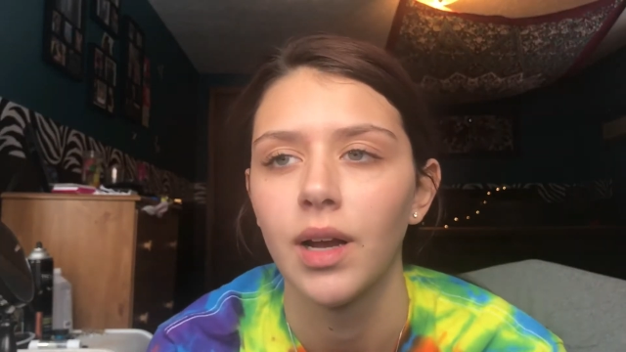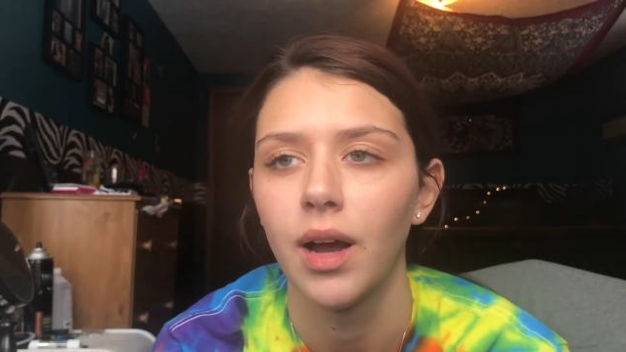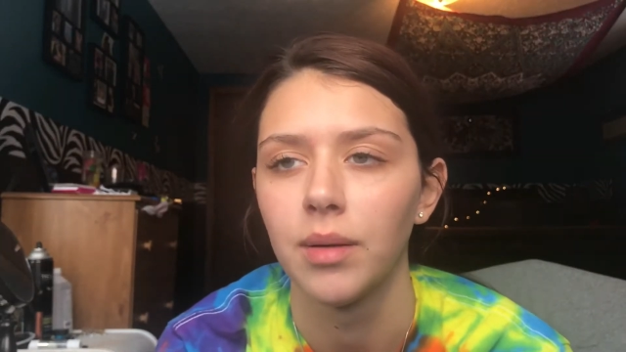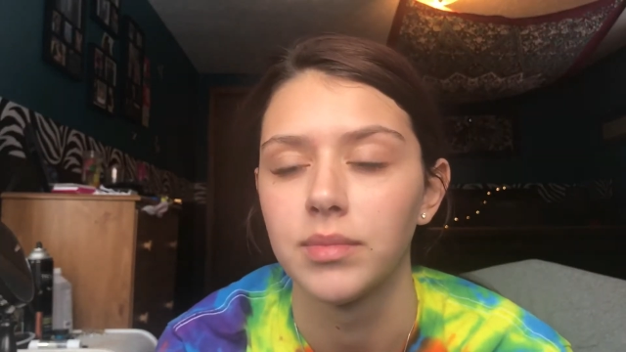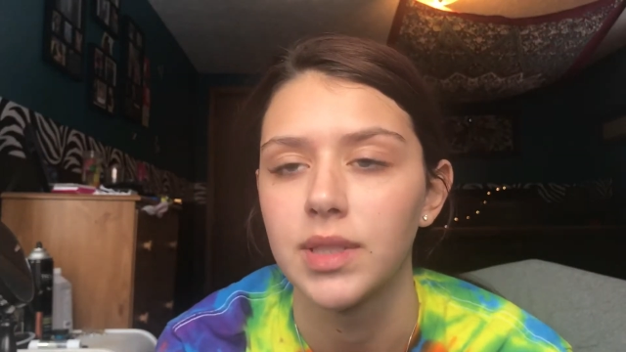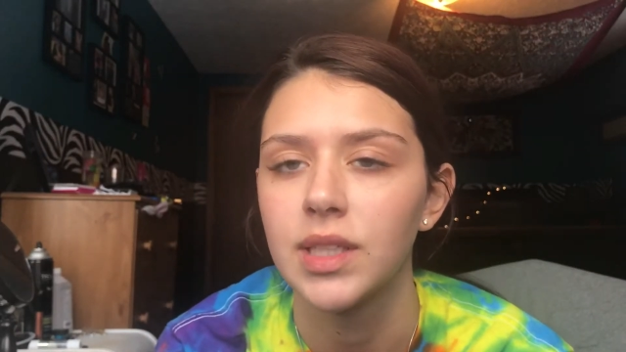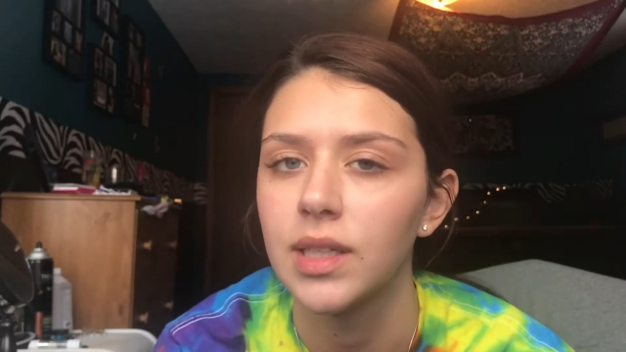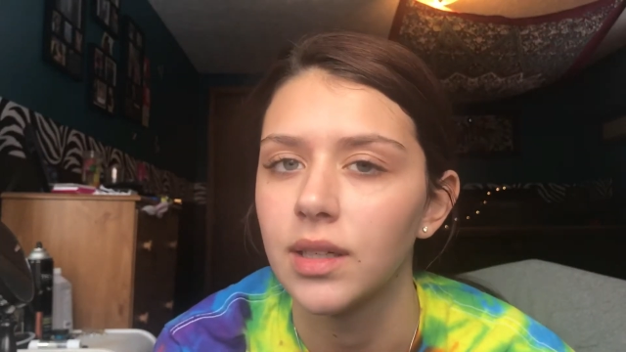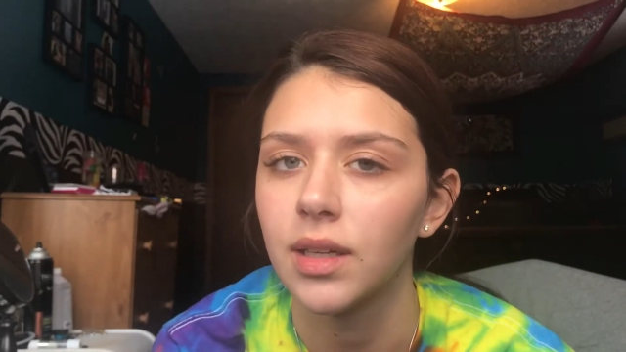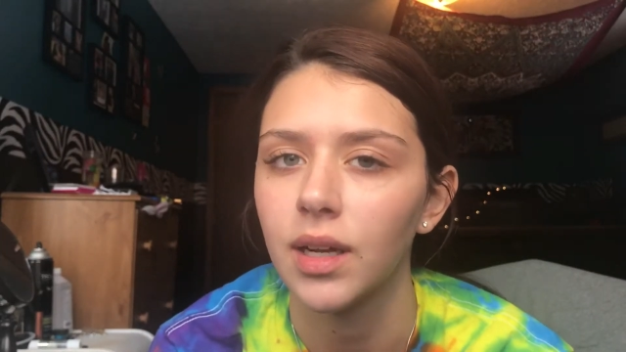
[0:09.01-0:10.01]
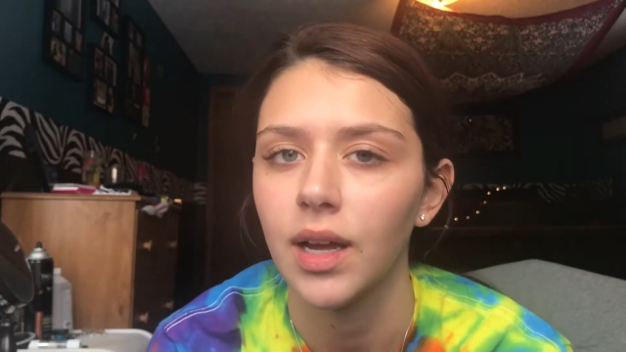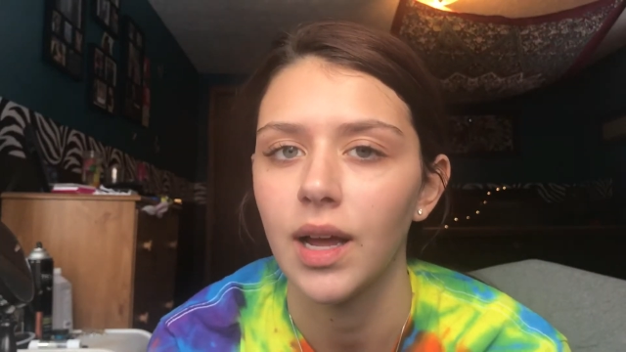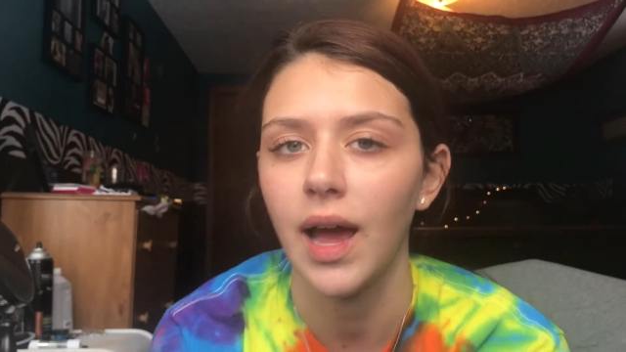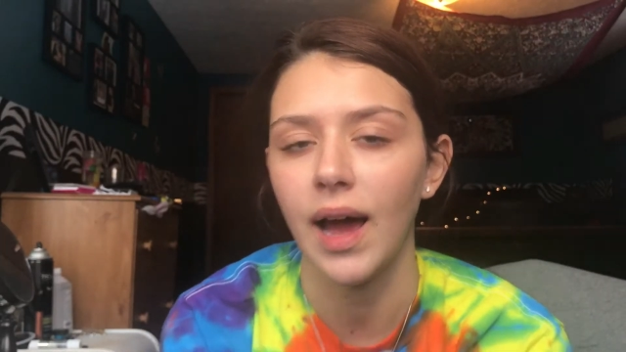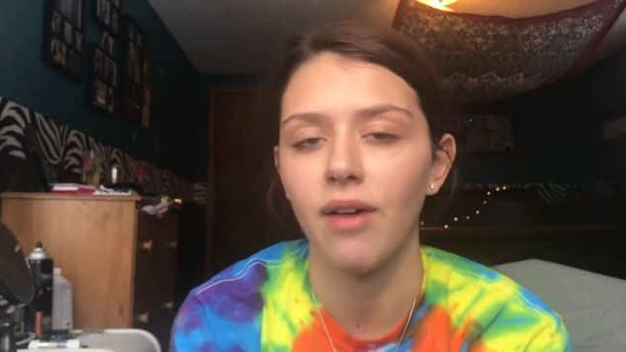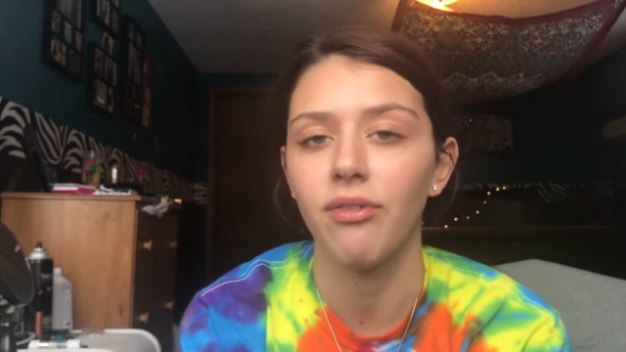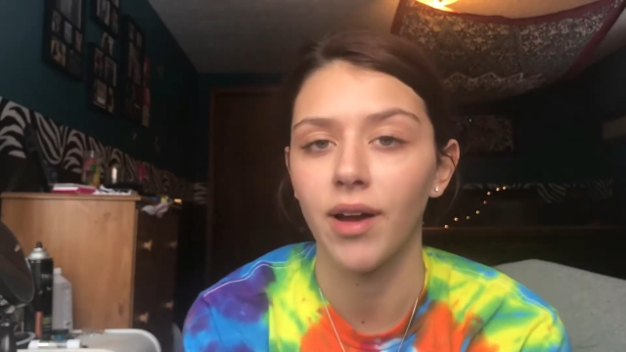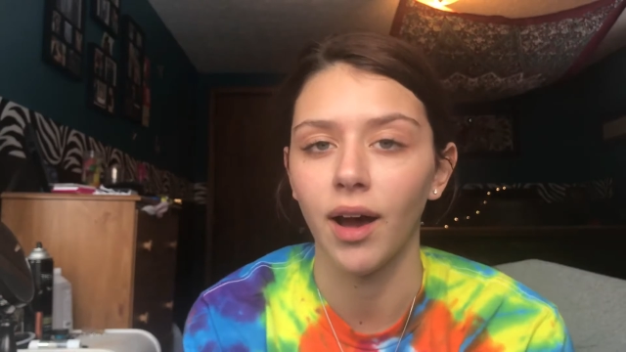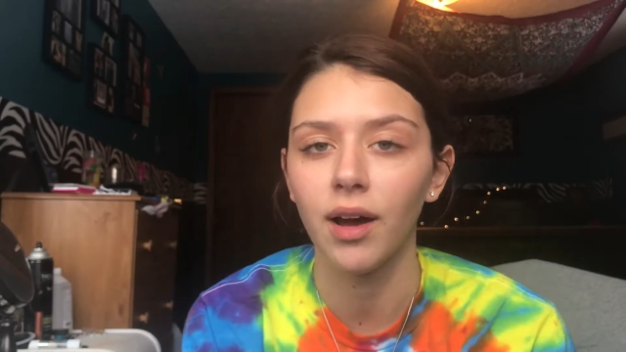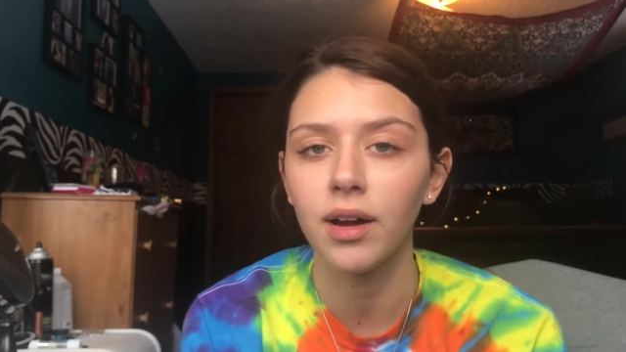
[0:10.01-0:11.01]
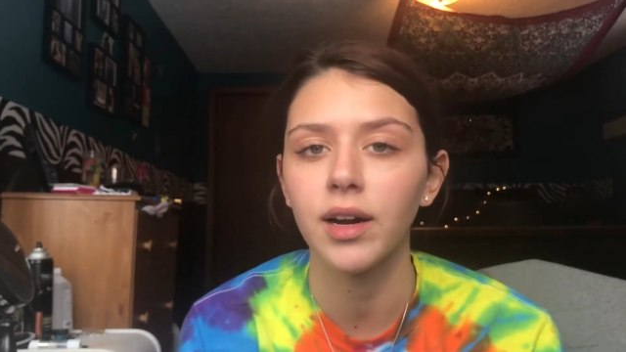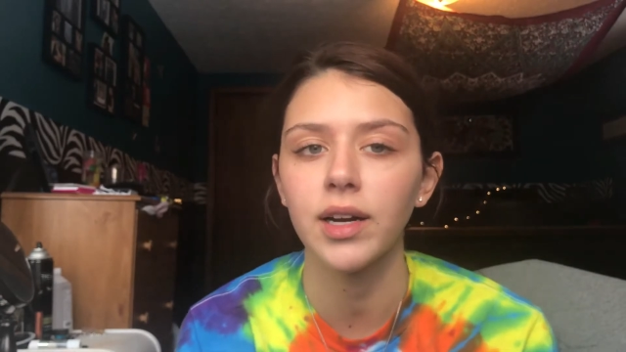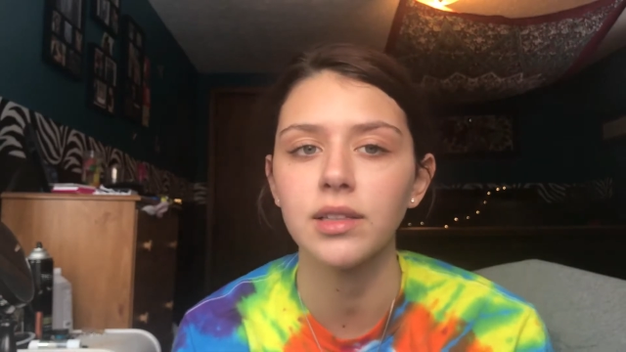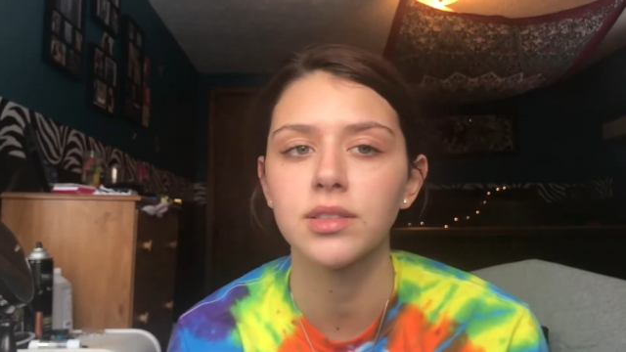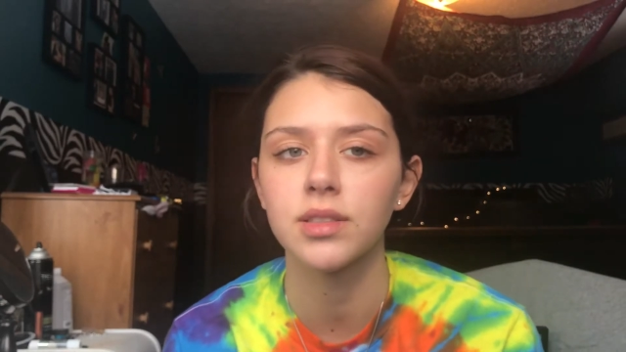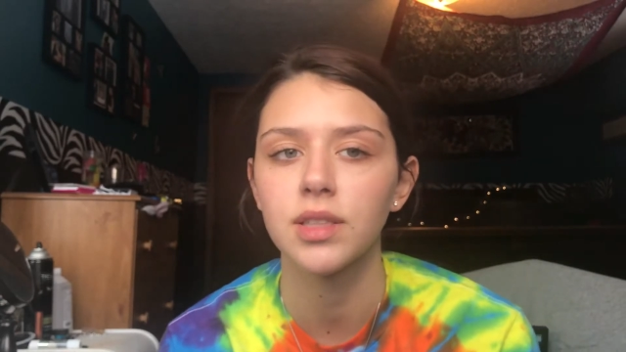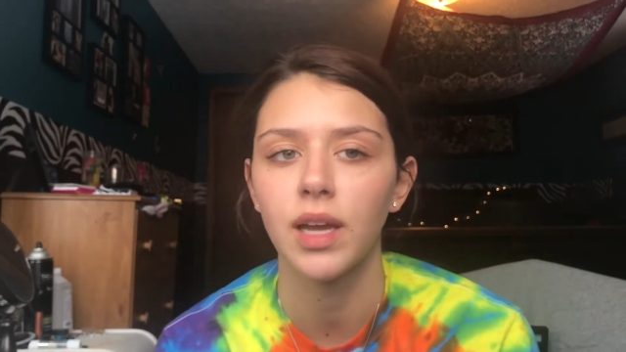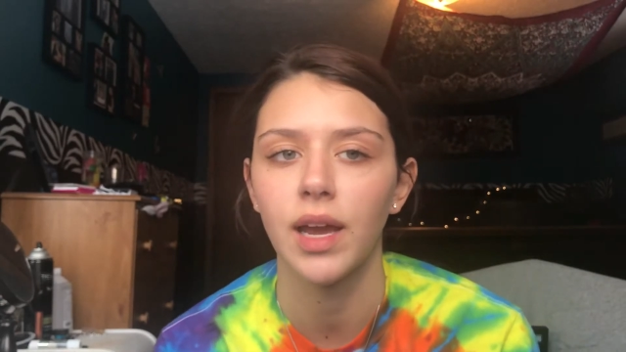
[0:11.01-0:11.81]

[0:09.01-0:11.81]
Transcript: a teal half cut crease,